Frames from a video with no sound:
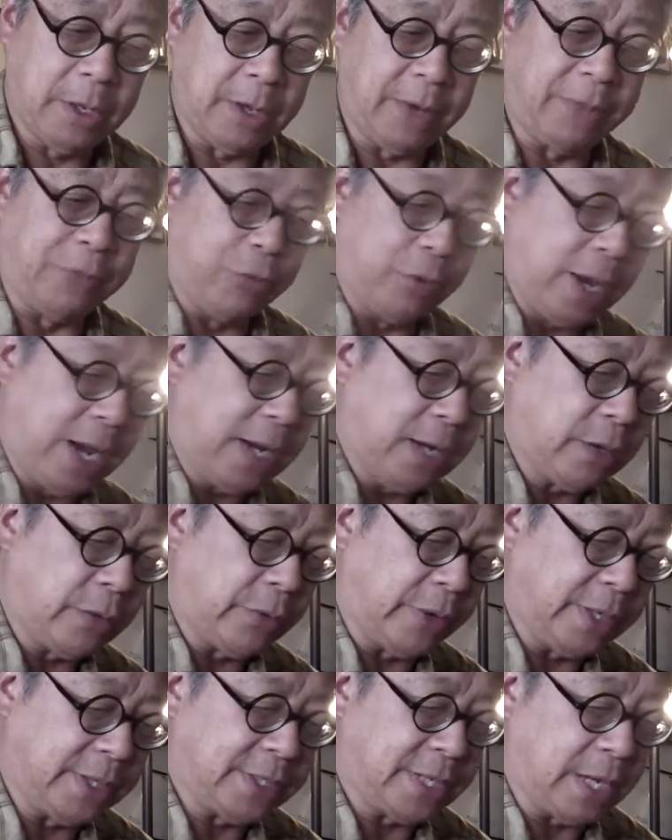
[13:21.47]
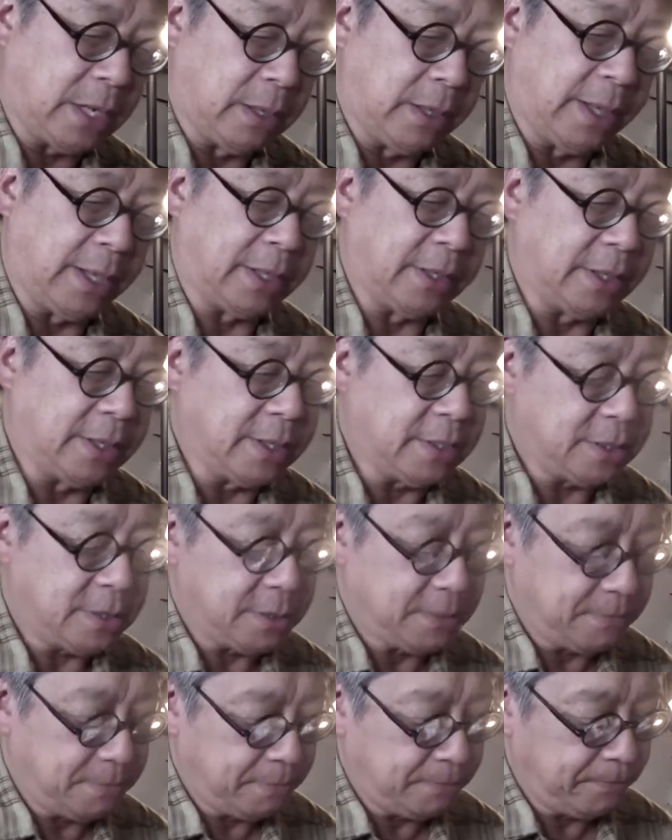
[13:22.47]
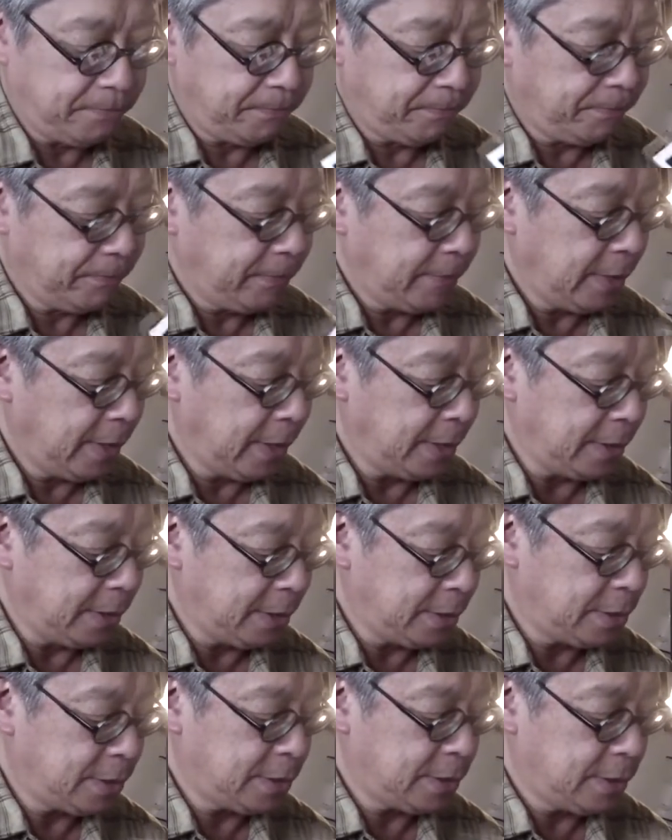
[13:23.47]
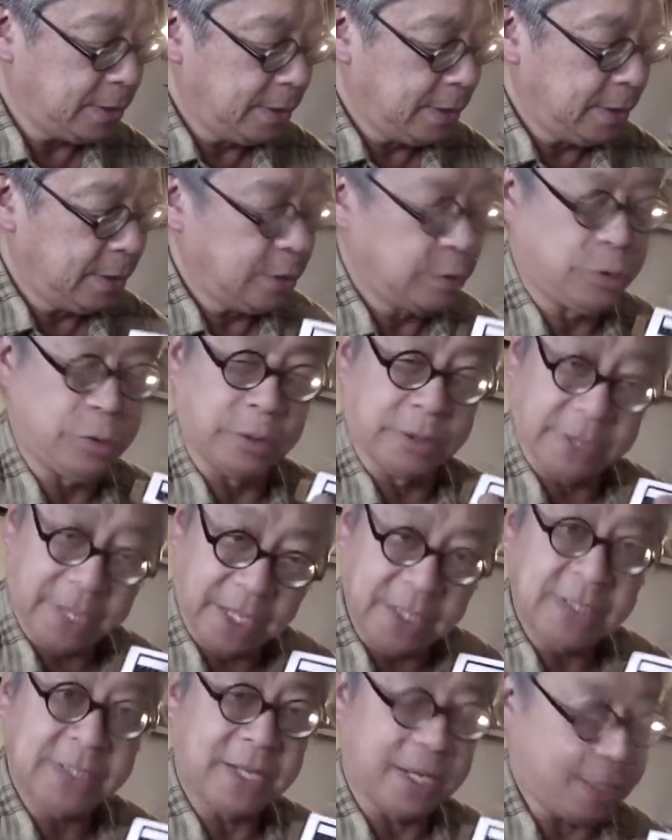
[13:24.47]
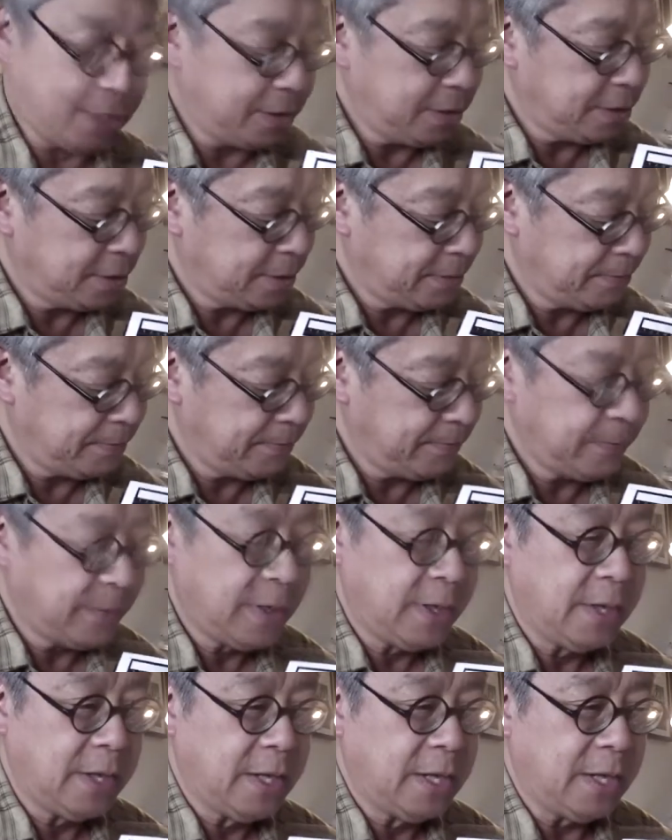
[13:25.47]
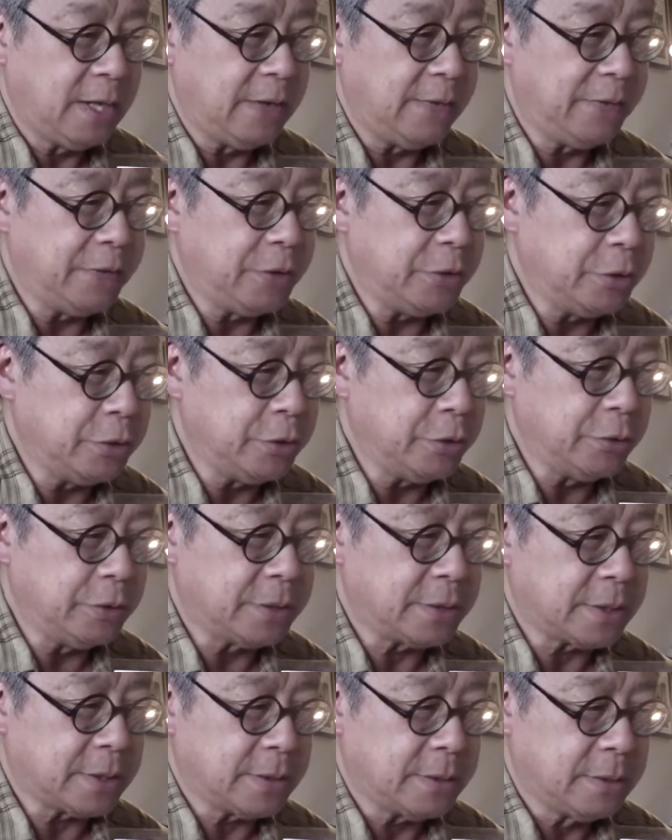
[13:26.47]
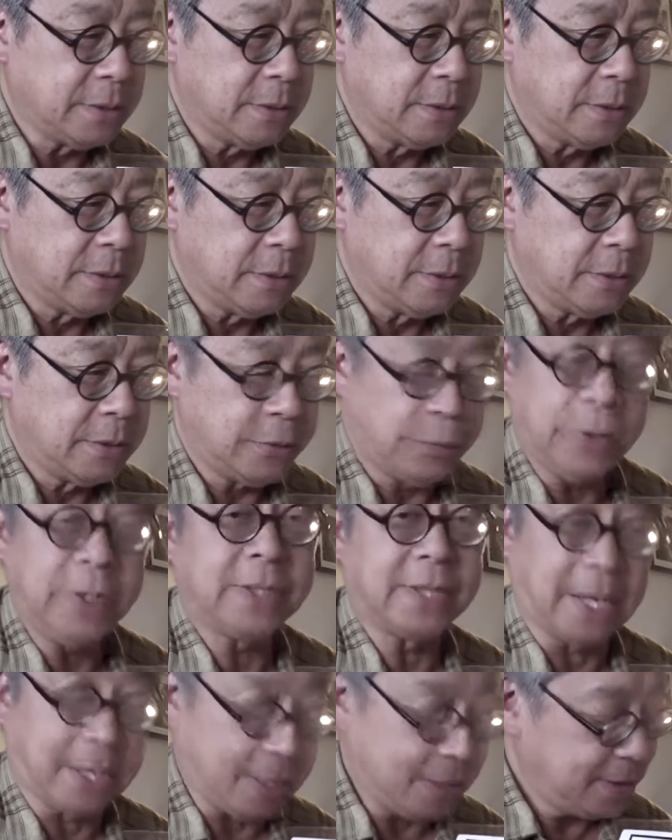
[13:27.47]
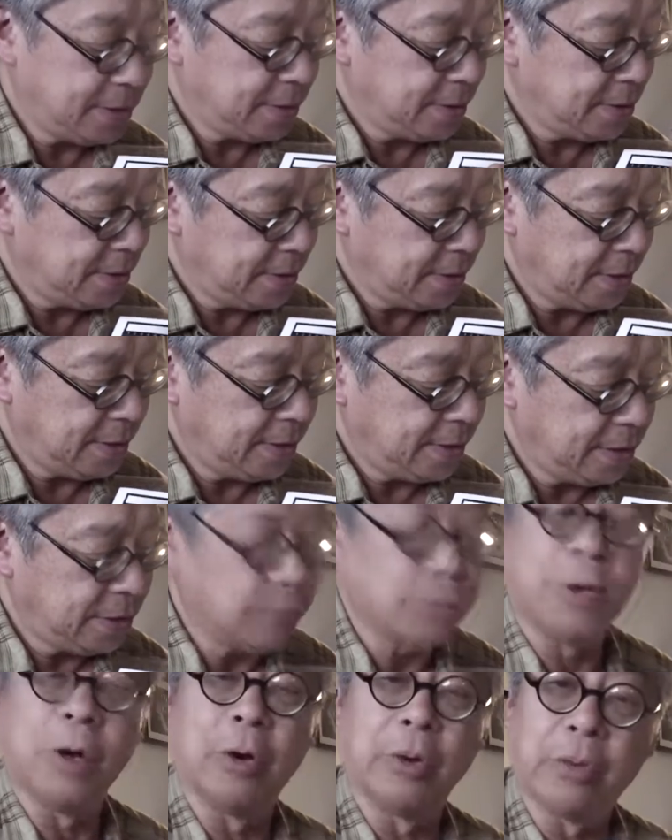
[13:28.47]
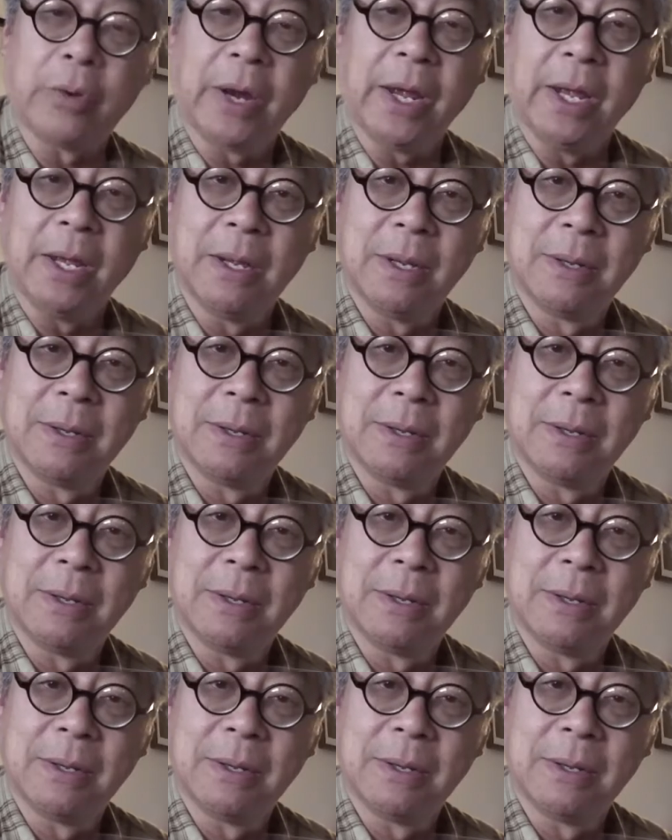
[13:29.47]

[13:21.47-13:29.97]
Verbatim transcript: if you had a grayscale like this, and this took 10 seconds, if you used 3 seconds, then this would go gray.